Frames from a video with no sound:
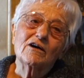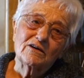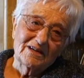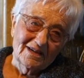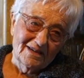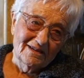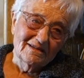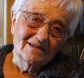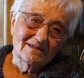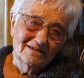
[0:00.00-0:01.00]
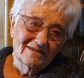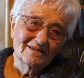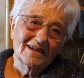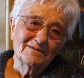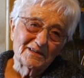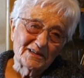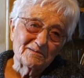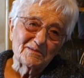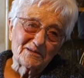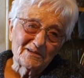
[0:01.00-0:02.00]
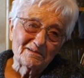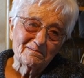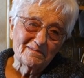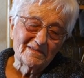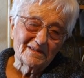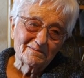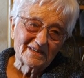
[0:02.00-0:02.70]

Oh yeah, I remember him